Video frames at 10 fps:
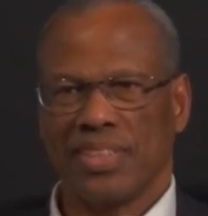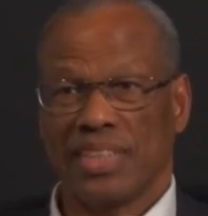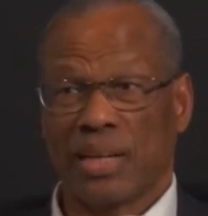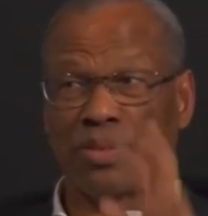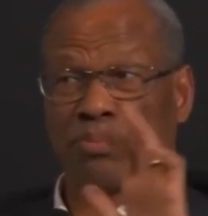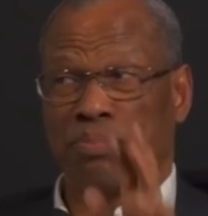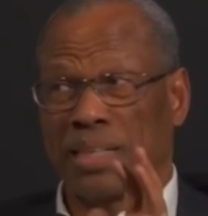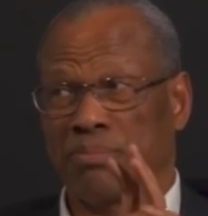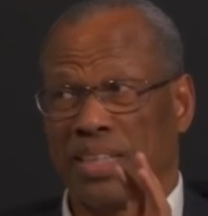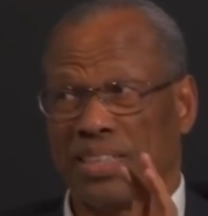That was
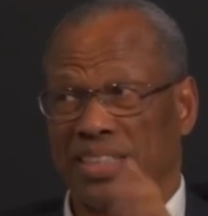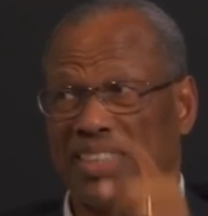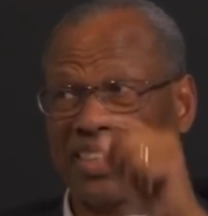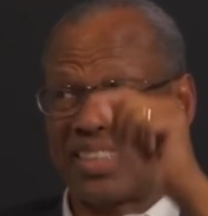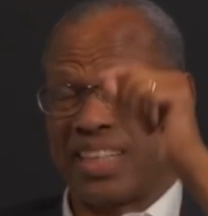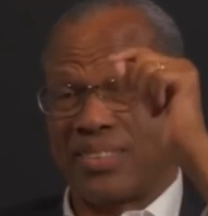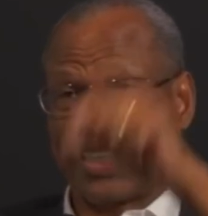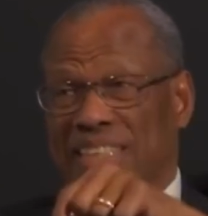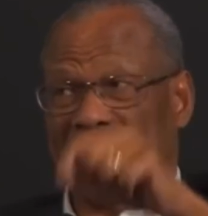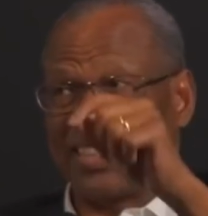big money. This is now
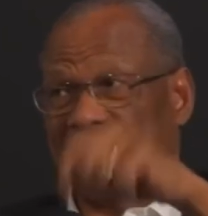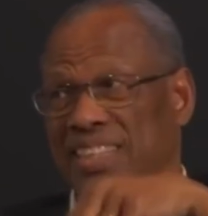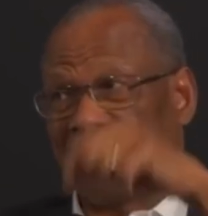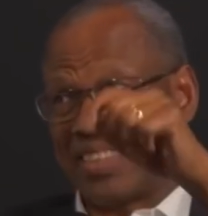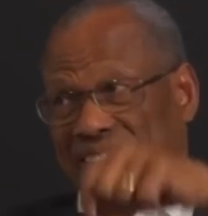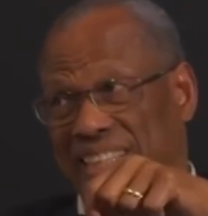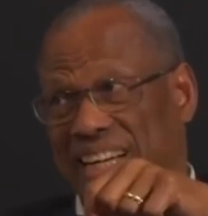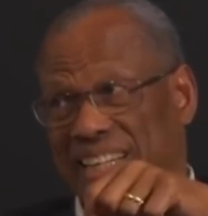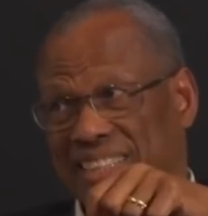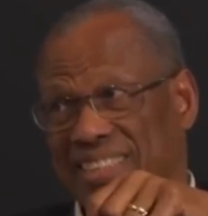nineteen
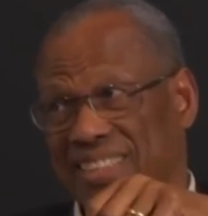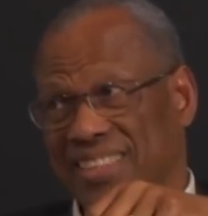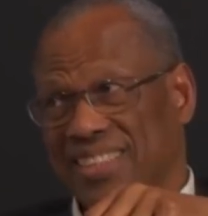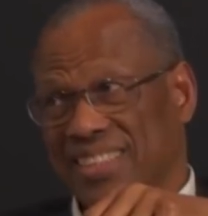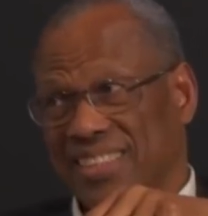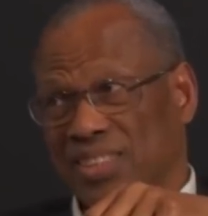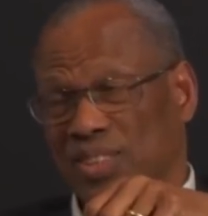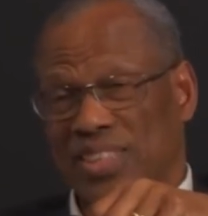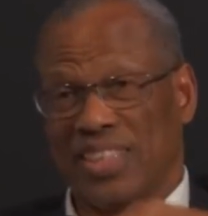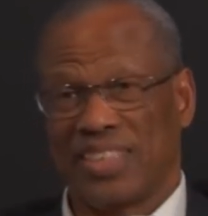seventy-nine,
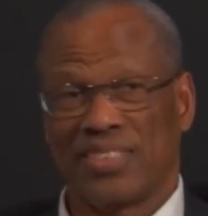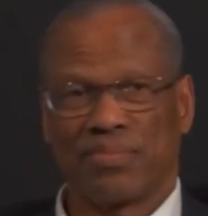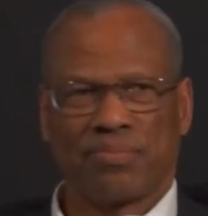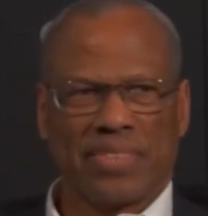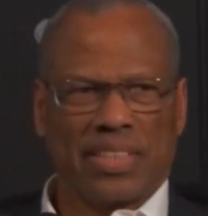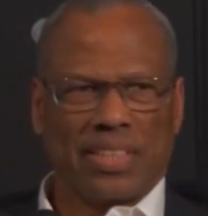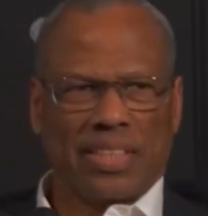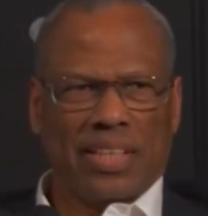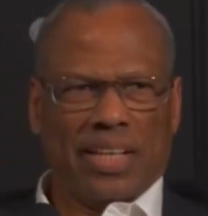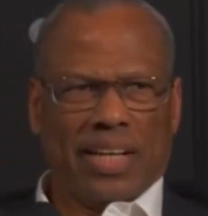OK?
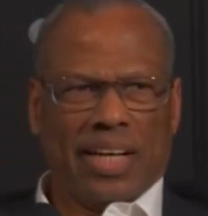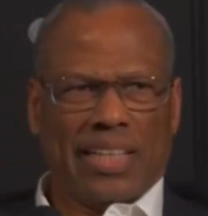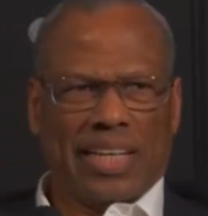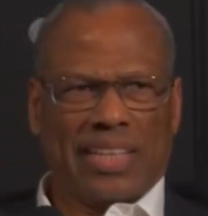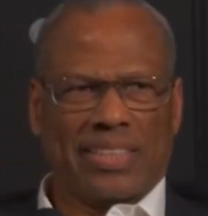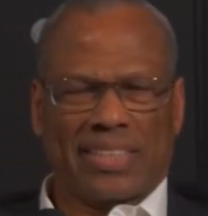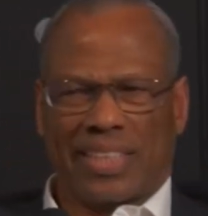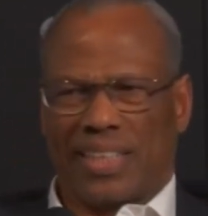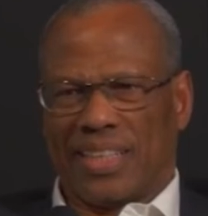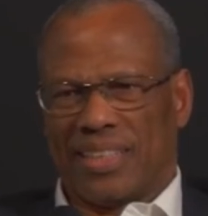And I
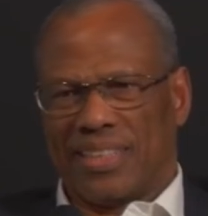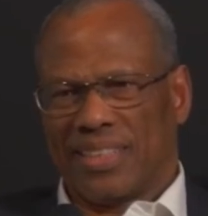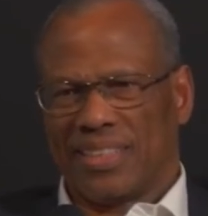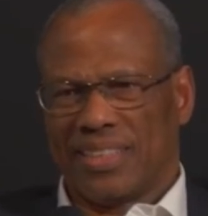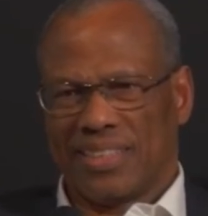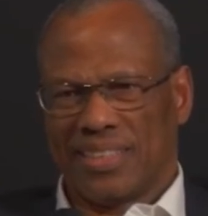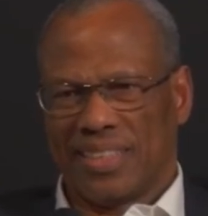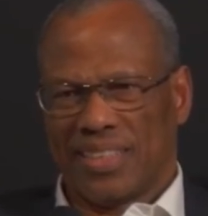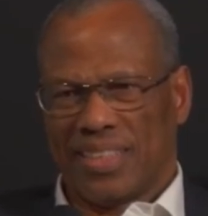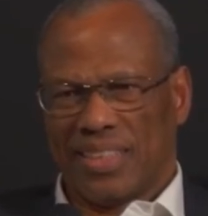said,
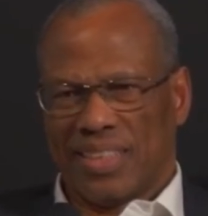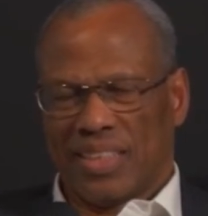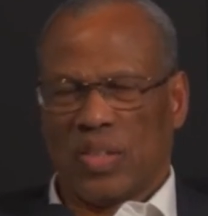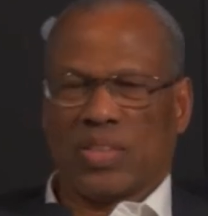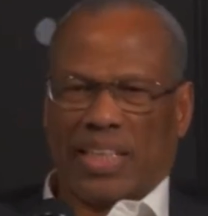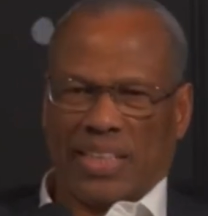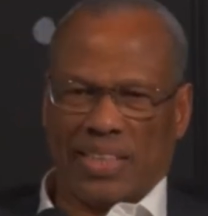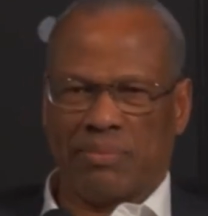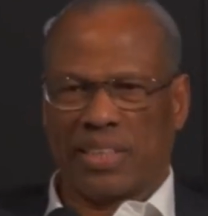OK, let me